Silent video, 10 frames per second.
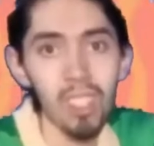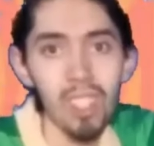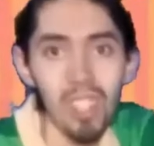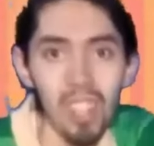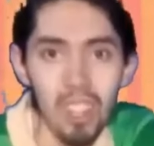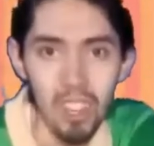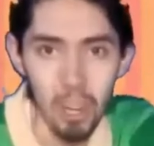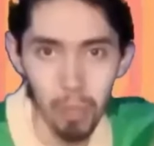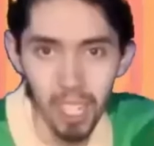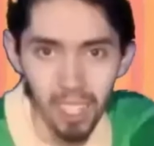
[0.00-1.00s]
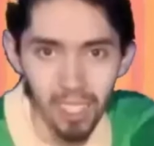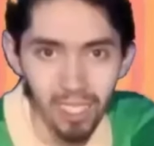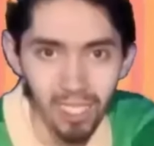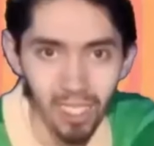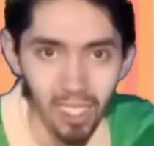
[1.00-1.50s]
Here it
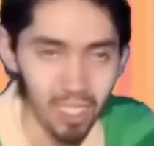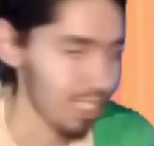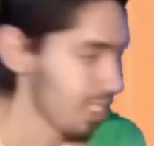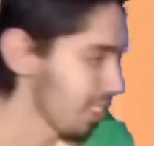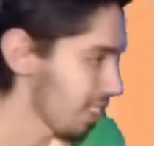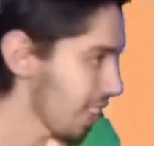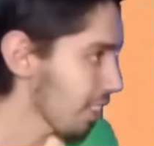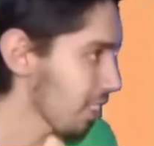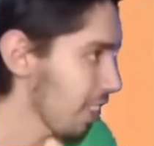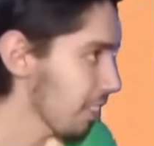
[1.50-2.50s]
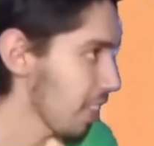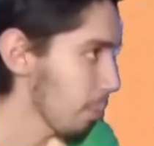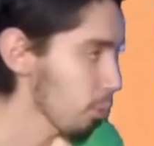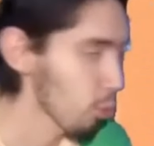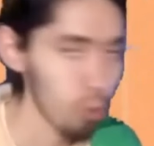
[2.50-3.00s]
is. Thanks, side table
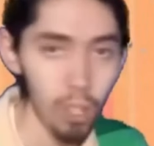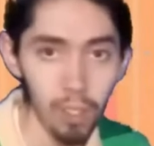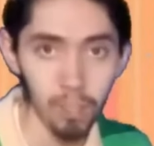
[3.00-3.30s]
drawer.